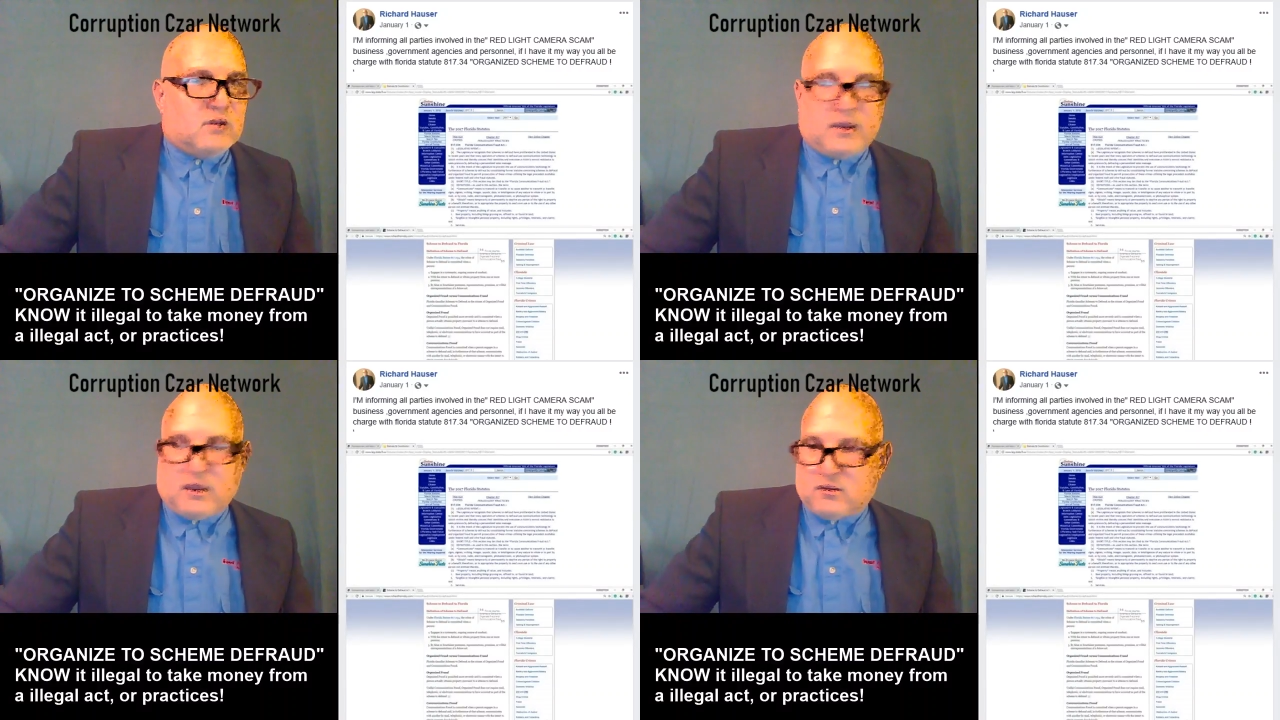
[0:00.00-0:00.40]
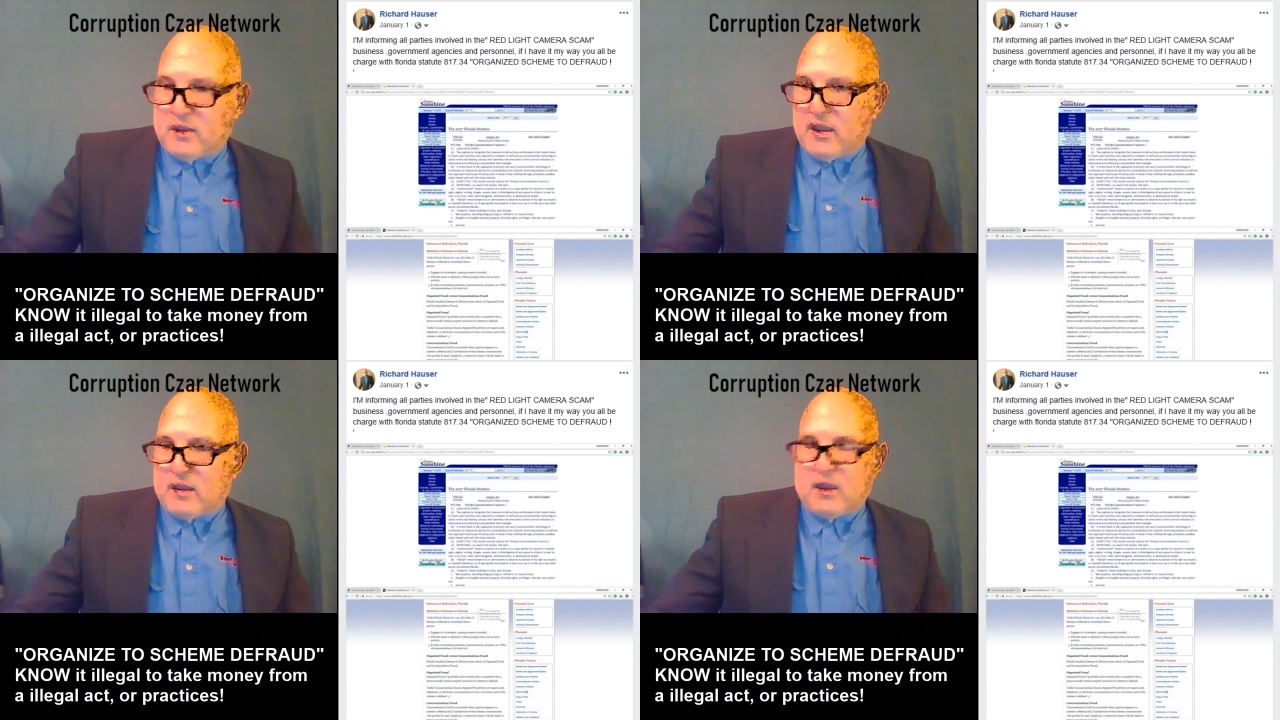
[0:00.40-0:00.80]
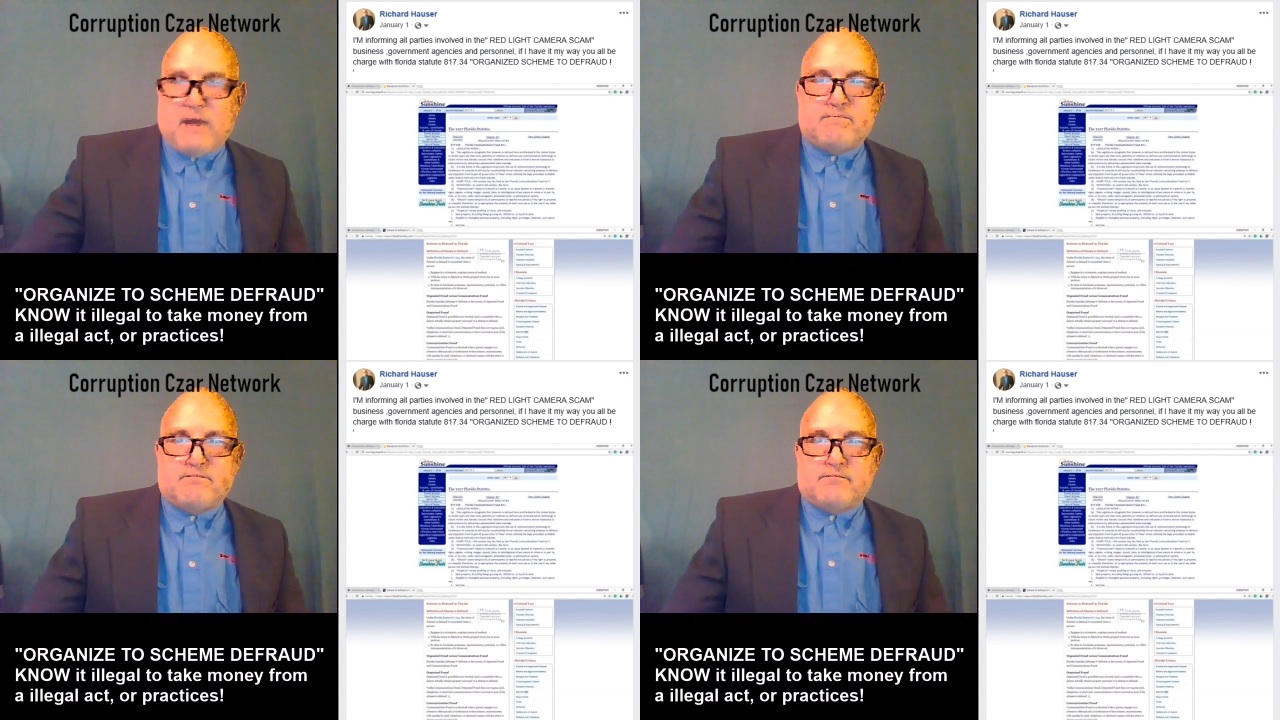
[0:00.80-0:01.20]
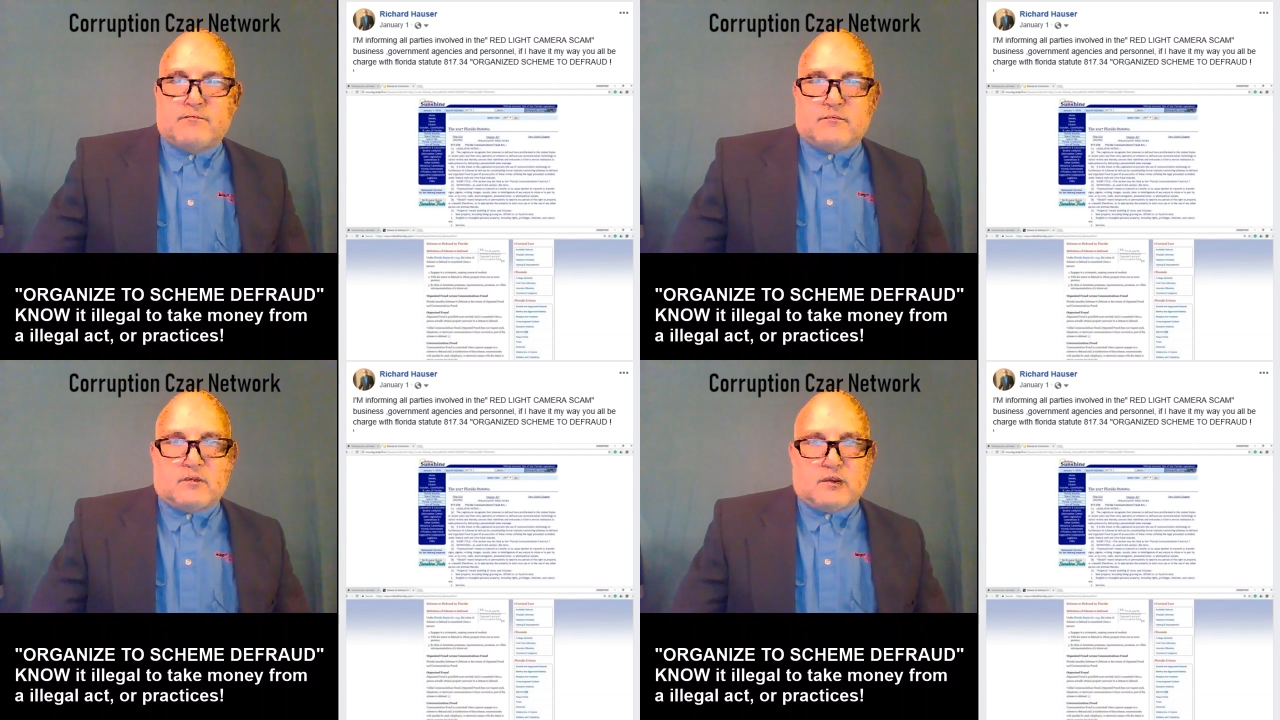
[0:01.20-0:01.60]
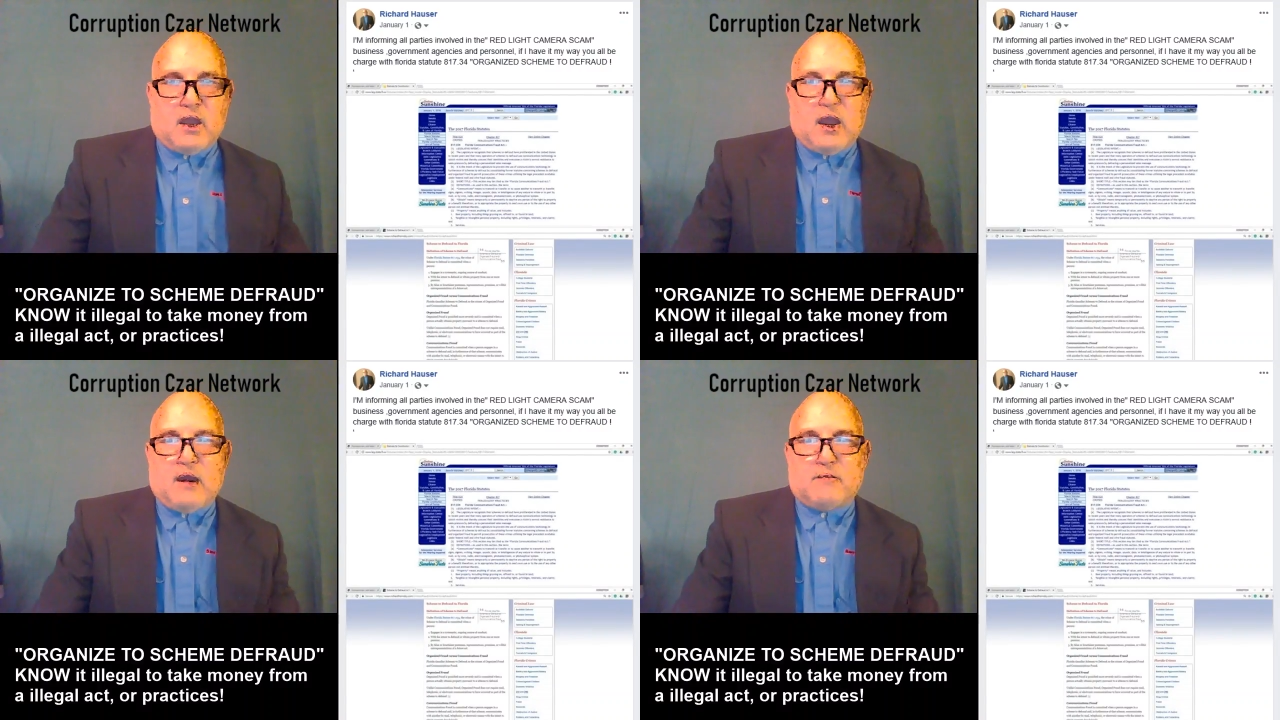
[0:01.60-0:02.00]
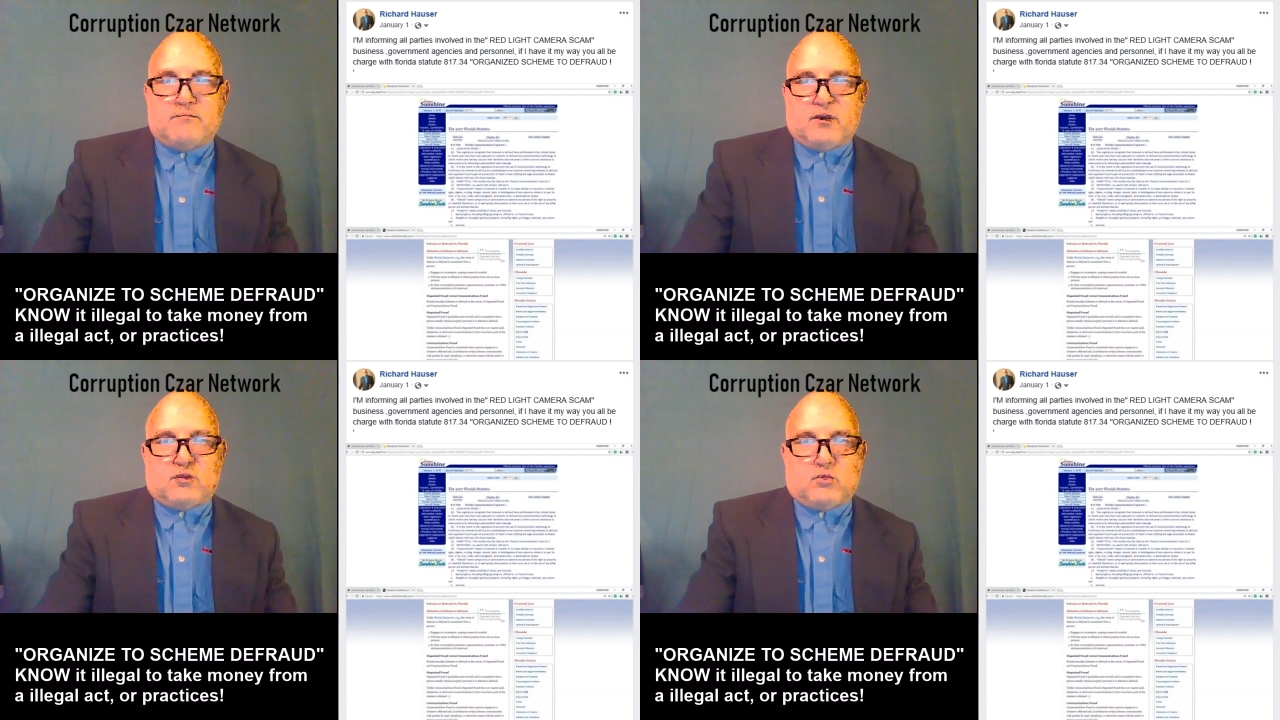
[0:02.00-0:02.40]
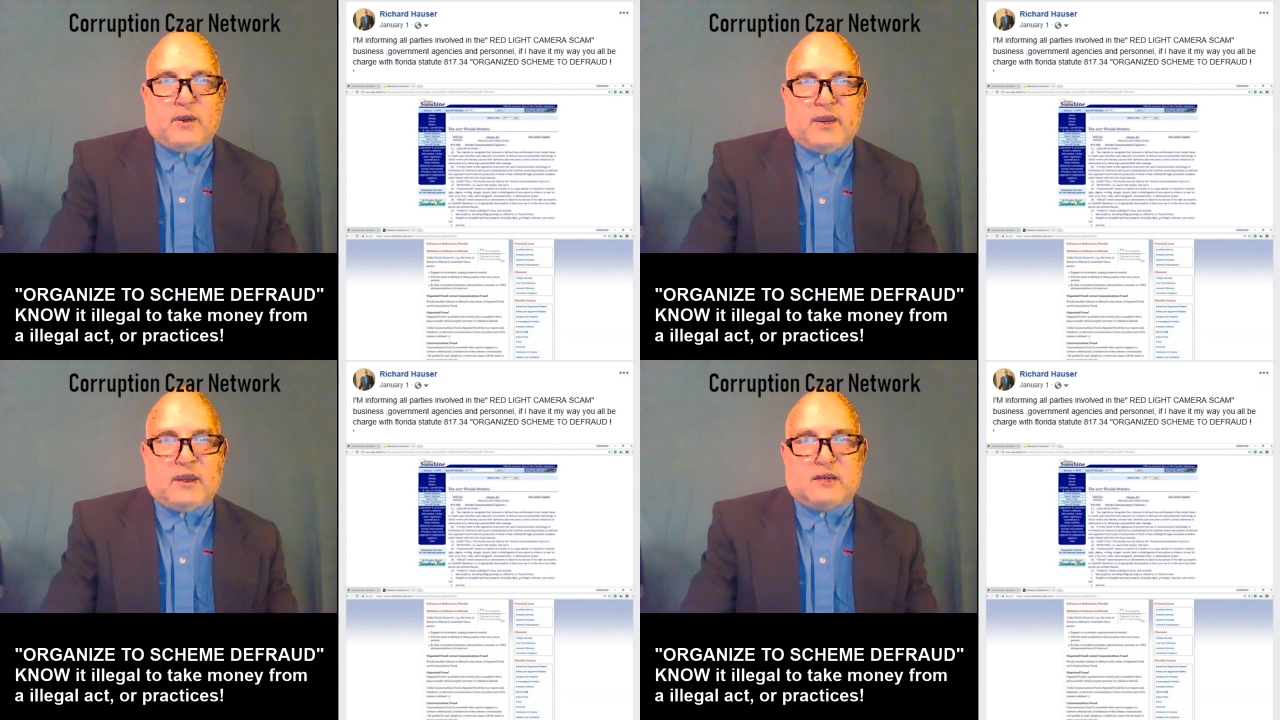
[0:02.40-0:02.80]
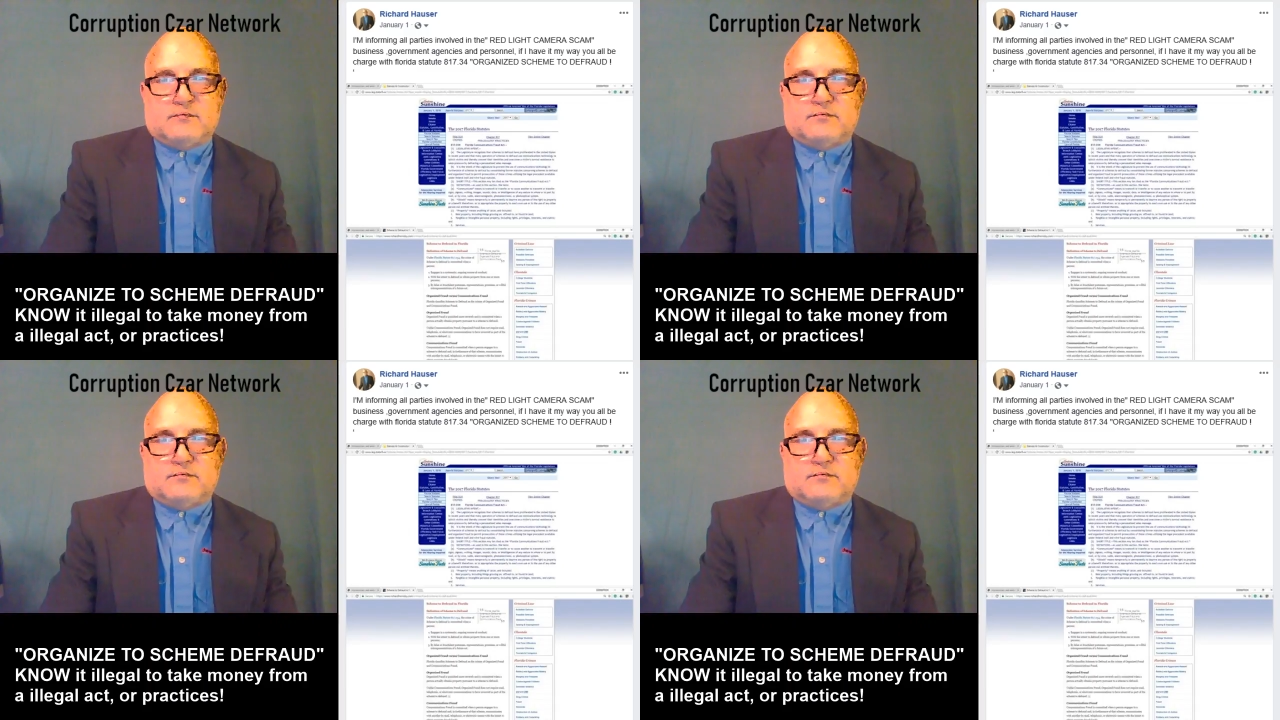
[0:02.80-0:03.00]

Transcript: Like I said, I got This week,